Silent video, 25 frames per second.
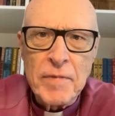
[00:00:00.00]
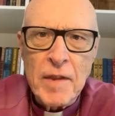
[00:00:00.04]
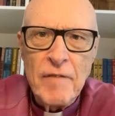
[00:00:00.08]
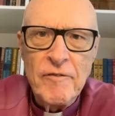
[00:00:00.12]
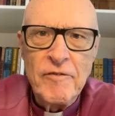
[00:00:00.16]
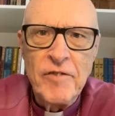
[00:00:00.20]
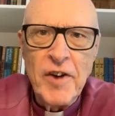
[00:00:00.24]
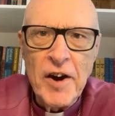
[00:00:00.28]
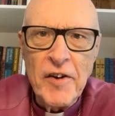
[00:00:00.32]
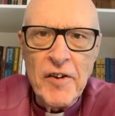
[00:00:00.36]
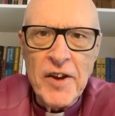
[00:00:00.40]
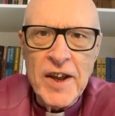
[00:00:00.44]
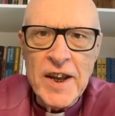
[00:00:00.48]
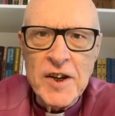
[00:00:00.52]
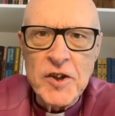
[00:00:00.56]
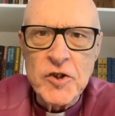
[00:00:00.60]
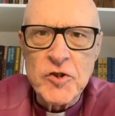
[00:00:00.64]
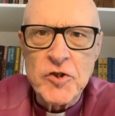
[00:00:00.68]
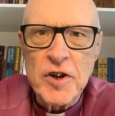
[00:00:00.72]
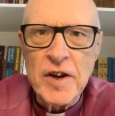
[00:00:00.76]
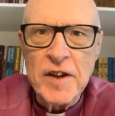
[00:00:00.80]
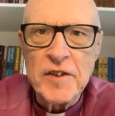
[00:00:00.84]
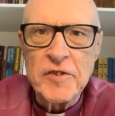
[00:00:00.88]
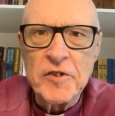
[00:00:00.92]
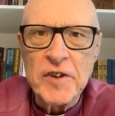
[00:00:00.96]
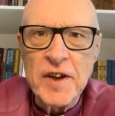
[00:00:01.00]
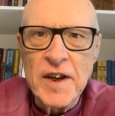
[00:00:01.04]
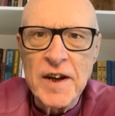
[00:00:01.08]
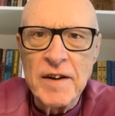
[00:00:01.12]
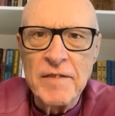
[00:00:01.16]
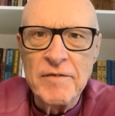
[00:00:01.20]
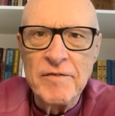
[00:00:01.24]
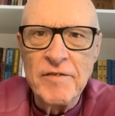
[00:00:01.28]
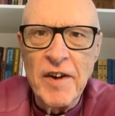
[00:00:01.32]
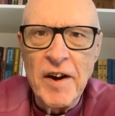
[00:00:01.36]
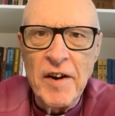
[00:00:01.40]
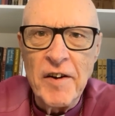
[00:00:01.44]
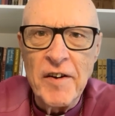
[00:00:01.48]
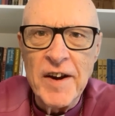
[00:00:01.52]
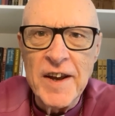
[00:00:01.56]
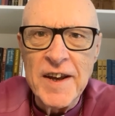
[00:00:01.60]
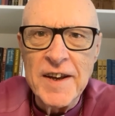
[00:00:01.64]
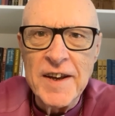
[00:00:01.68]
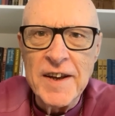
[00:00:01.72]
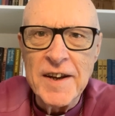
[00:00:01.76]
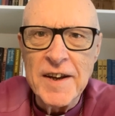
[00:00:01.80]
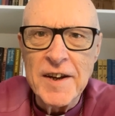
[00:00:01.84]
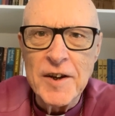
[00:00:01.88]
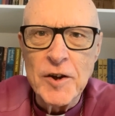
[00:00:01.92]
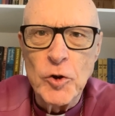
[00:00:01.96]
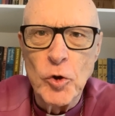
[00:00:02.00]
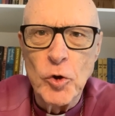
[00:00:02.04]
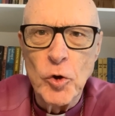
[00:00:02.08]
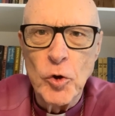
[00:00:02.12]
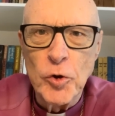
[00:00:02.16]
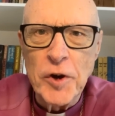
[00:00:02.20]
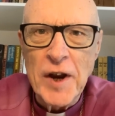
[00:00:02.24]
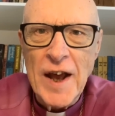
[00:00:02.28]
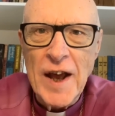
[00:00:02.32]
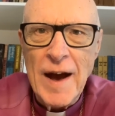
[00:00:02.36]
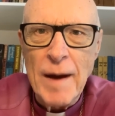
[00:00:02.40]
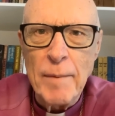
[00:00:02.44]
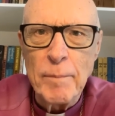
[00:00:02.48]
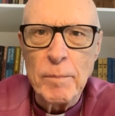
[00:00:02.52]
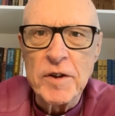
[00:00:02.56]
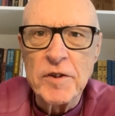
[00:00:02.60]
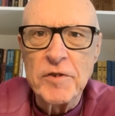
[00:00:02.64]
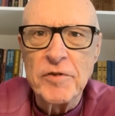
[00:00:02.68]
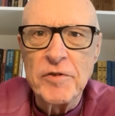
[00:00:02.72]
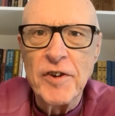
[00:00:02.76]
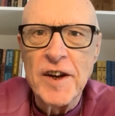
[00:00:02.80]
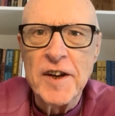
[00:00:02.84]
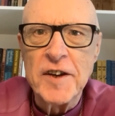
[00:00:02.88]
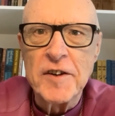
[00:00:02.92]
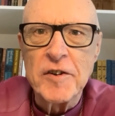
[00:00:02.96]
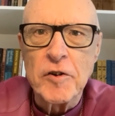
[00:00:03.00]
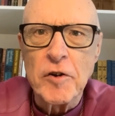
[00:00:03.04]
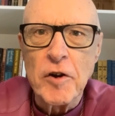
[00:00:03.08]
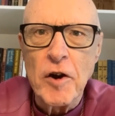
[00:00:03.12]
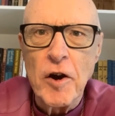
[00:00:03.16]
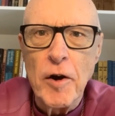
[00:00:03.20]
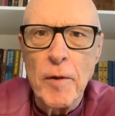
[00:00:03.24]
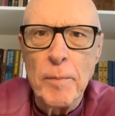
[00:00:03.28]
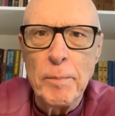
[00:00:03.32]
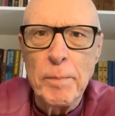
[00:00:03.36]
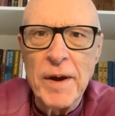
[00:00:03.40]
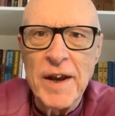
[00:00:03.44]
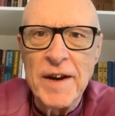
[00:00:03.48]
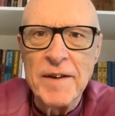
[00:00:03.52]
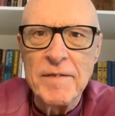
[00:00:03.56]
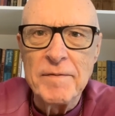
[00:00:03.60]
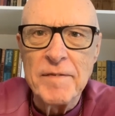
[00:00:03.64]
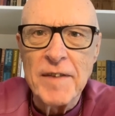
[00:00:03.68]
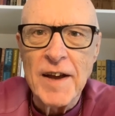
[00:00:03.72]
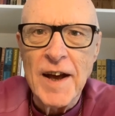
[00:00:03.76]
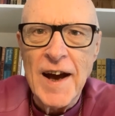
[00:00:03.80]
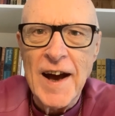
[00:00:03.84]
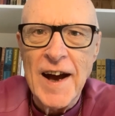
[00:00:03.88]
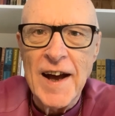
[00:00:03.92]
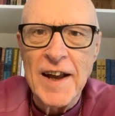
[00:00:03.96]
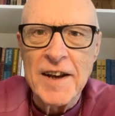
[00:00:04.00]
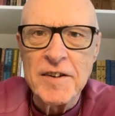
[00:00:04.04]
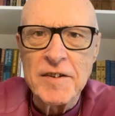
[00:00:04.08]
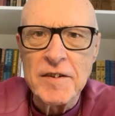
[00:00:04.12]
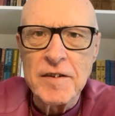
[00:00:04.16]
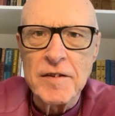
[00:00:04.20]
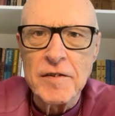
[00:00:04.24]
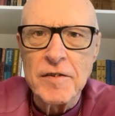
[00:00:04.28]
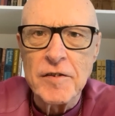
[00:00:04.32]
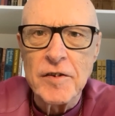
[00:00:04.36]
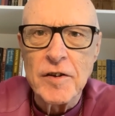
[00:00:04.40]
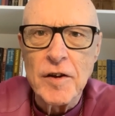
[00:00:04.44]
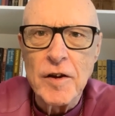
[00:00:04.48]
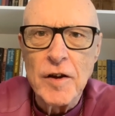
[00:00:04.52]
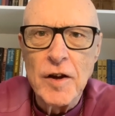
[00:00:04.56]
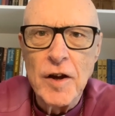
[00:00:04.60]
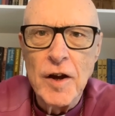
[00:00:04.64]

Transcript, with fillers: very interesting and very good atmosphere to grow up in. And